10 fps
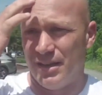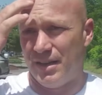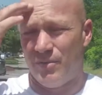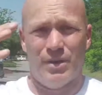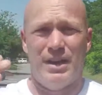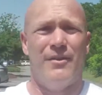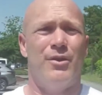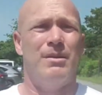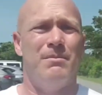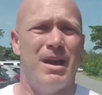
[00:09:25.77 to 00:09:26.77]
whatever
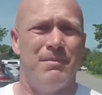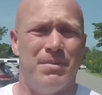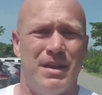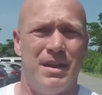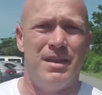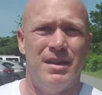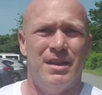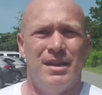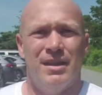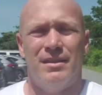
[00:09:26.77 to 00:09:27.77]
it might be,
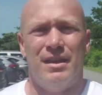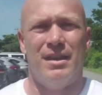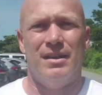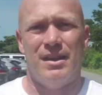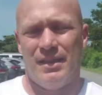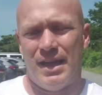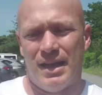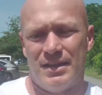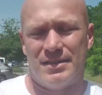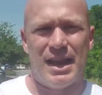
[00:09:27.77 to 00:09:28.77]
then and
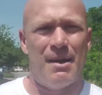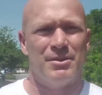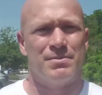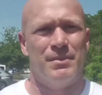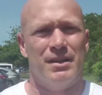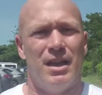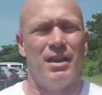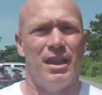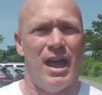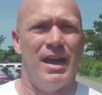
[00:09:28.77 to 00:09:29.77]
that establishment
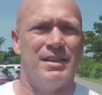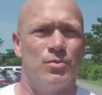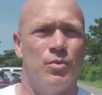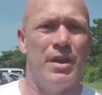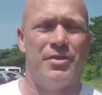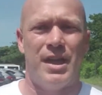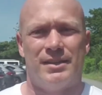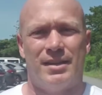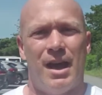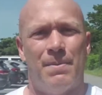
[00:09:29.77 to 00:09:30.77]
aligns with
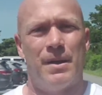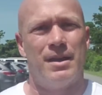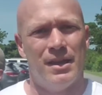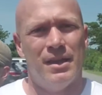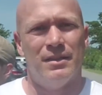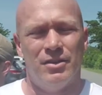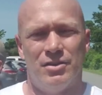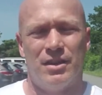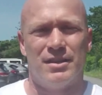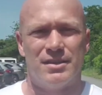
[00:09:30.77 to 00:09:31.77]
that topic, then you
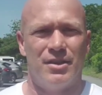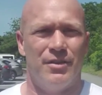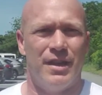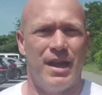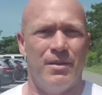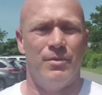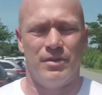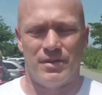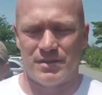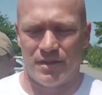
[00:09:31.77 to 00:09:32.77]
should consider that when
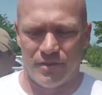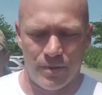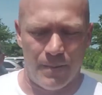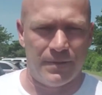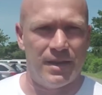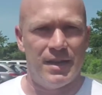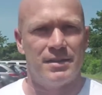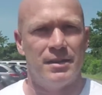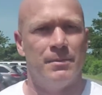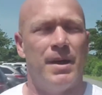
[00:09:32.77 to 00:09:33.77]
you're considering the
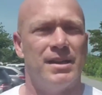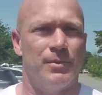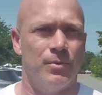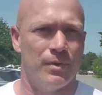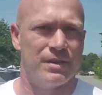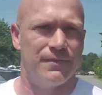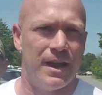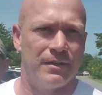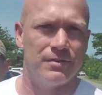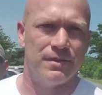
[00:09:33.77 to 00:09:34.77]
reputation and the possible risk
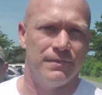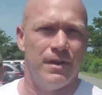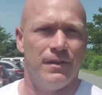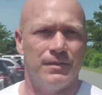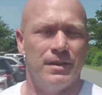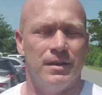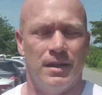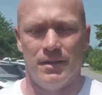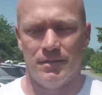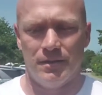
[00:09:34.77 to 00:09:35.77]
factors involved
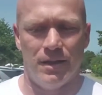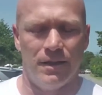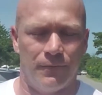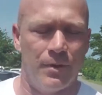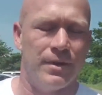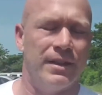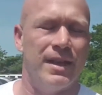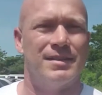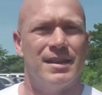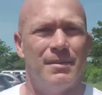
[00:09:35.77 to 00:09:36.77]
at frequenting that
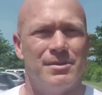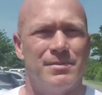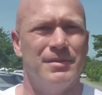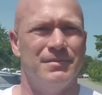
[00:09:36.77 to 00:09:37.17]
establishment.